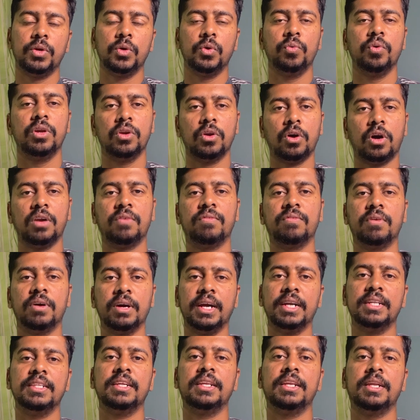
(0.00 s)
you will not
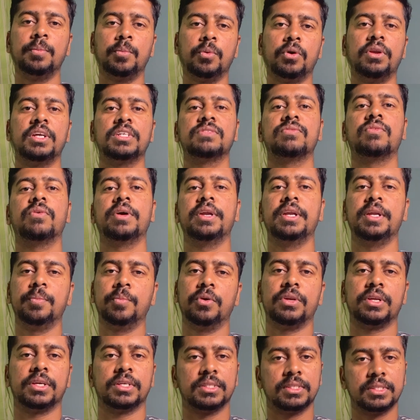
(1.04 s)
forget the mnemonics for
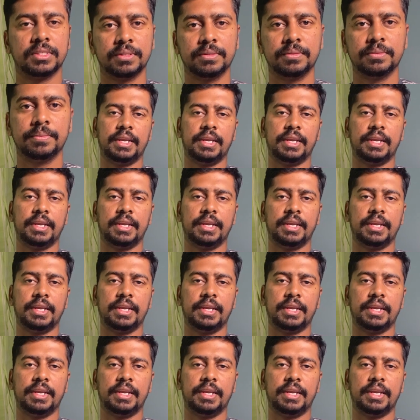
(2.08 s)
mnemonics.